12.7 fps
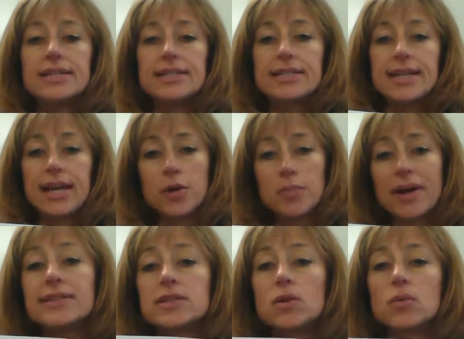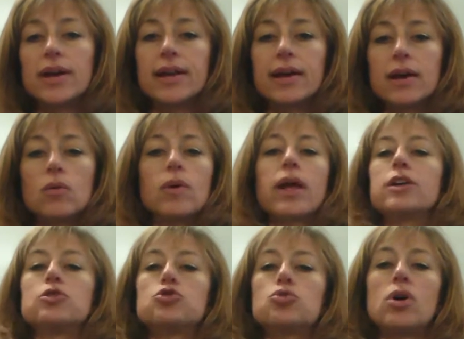Take your pencil right now
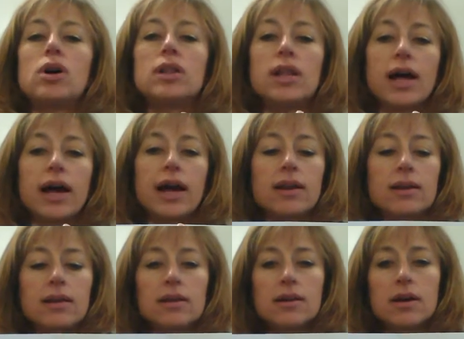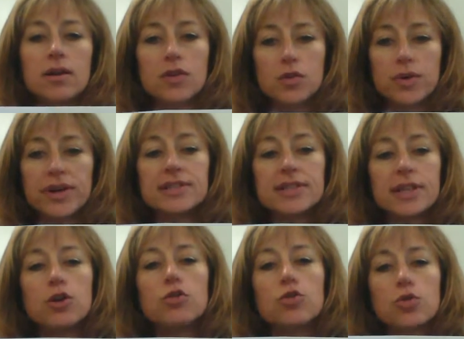and draw a line on the crease that
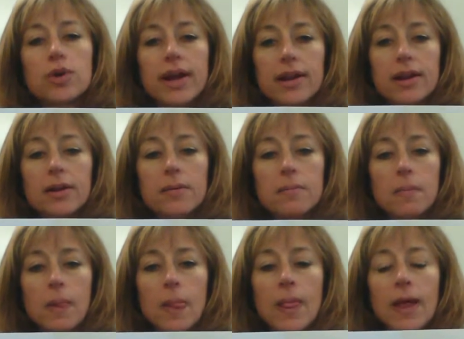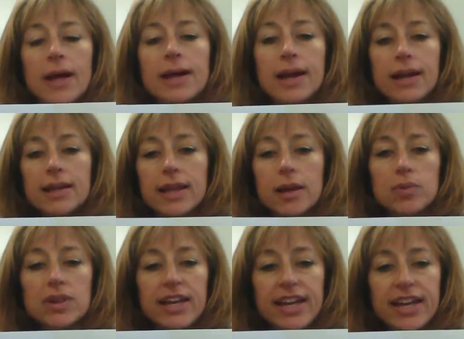you created and
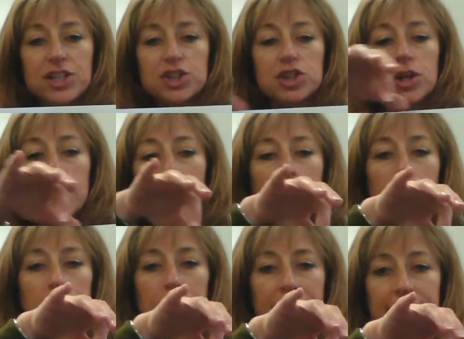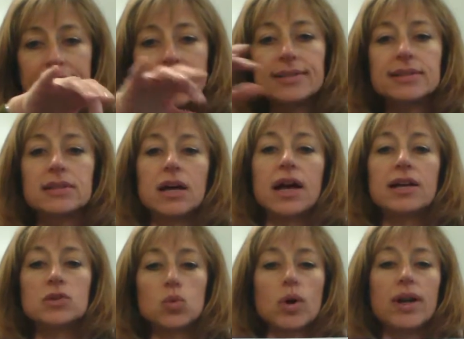label each piece
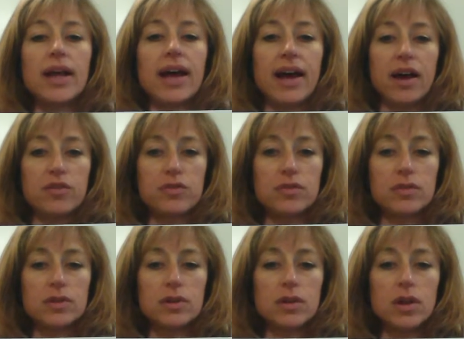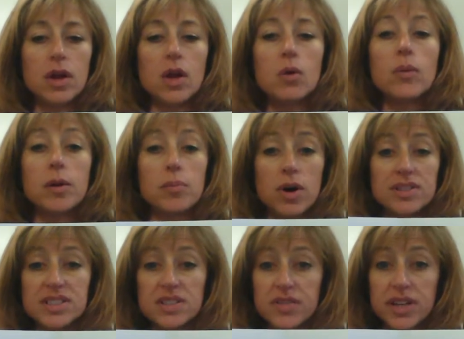as 1/2. We can pause
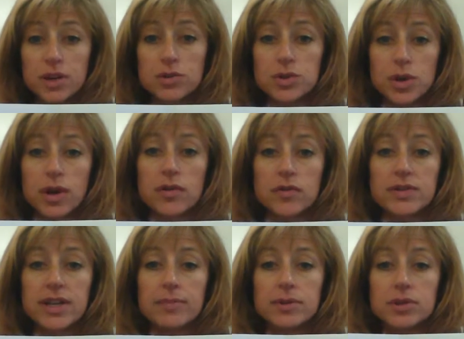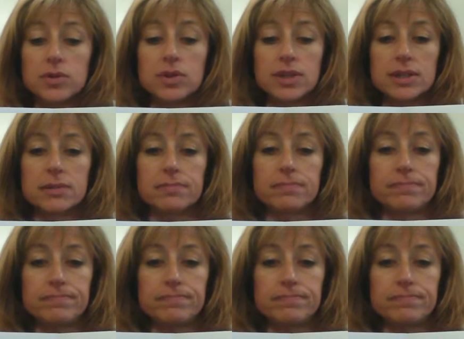the video so you have enough time to do this.